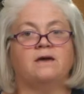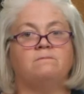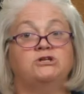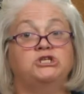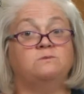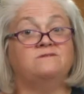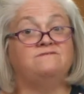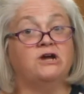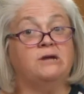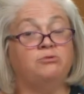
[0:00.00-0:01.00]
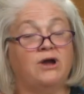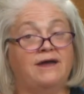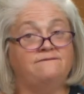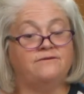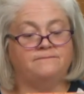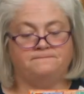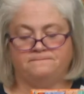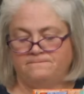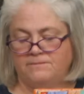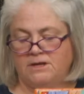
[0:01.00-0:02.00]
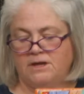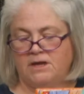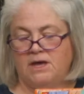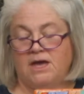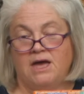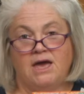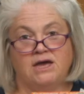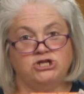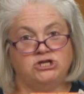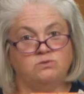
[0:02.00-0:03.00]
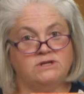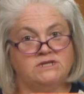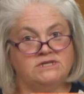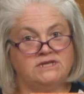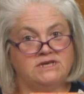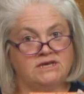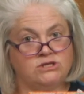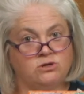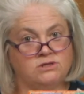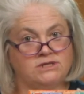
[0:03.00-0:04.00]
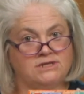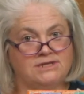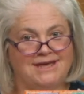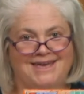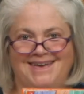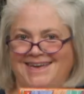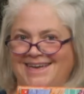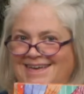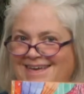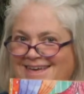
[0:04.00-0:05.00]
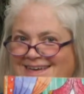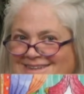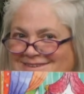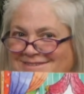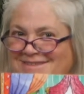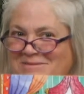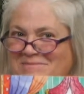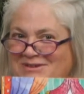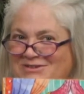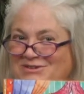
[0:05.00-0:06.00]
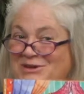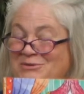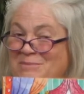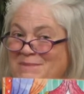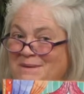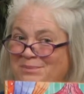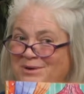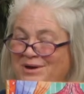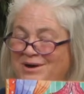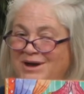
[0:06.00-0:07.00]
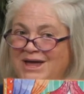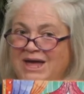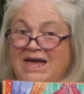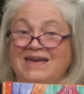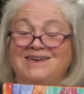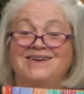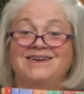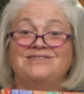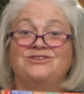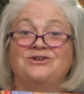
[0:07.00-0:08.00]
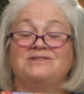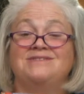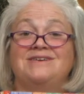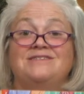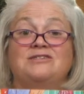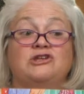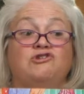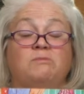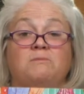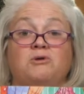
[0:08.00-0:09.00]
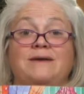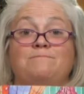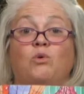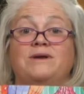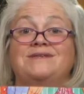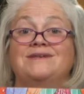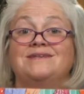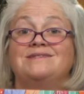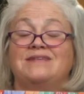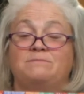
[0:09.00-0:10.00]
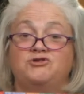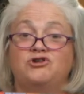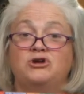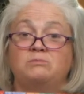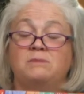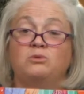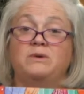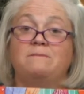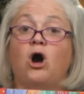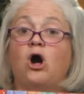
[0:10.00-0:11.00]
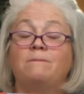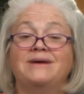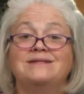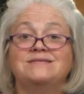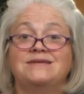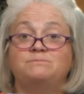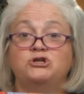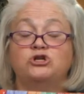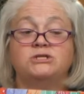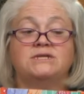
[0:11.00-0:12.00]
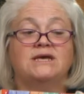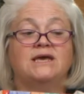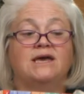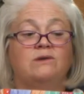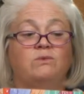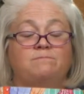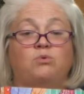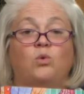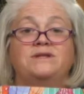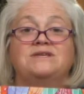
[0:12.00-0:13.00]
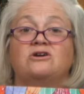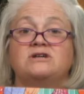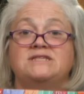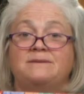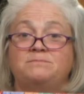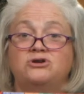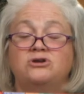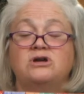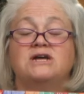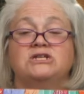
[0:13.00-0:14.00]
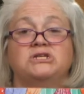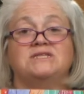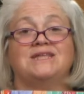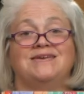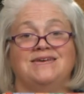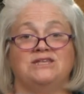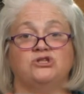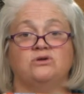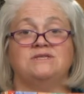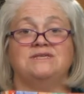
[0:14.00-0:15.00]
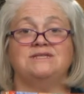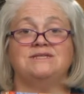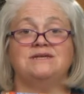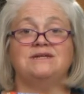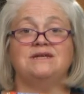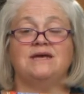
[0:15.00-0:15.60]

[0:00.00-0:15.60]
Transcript: But she was very brave. And she went to see King Xerxes. And do you see the picture? Do you remember King Xerxes? Do you remember he pointed his scepter? Remember we all made scepters and we pointed our scepter just like King Xerxes did?